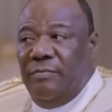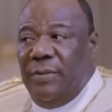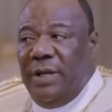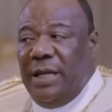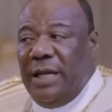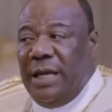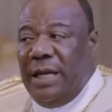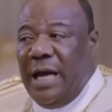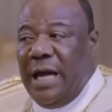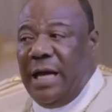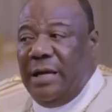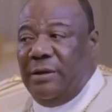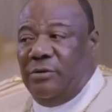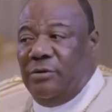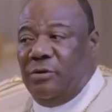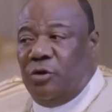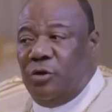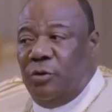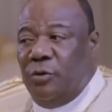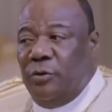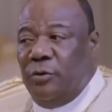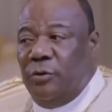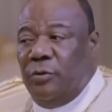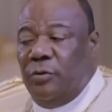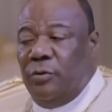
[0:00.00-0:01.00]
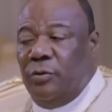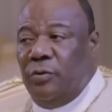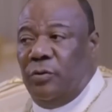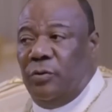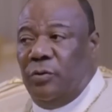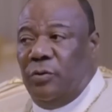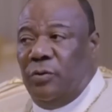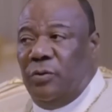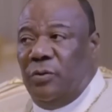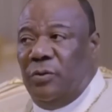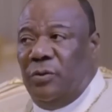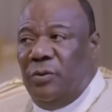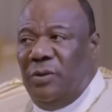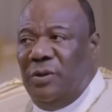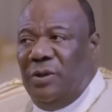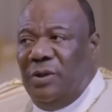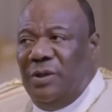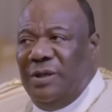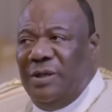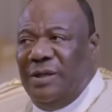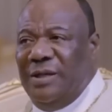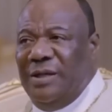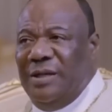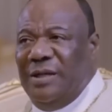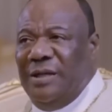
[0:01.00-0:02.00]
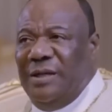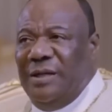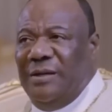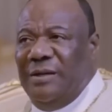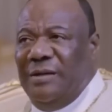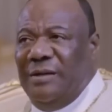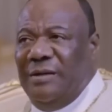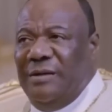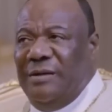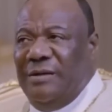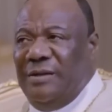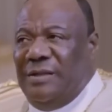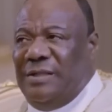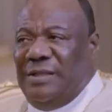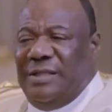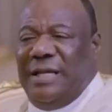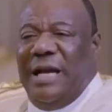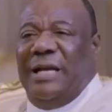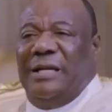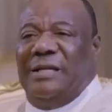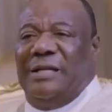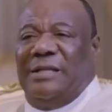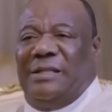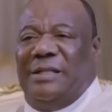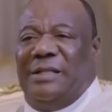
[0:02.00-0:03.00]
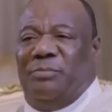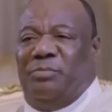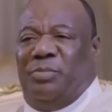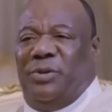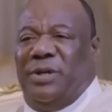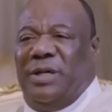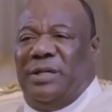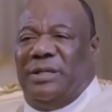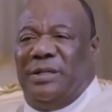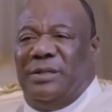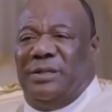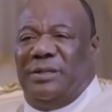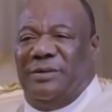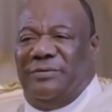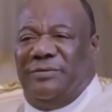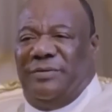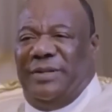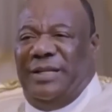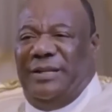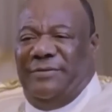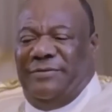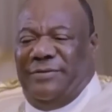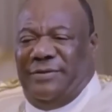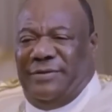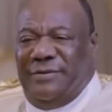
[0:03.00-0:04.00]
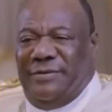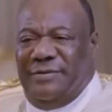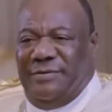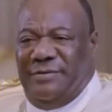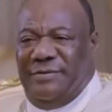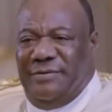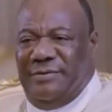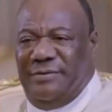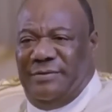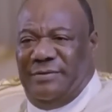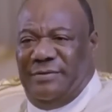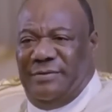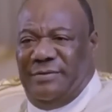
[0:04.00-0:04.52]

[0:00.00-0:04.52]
began to sense the presence of evil.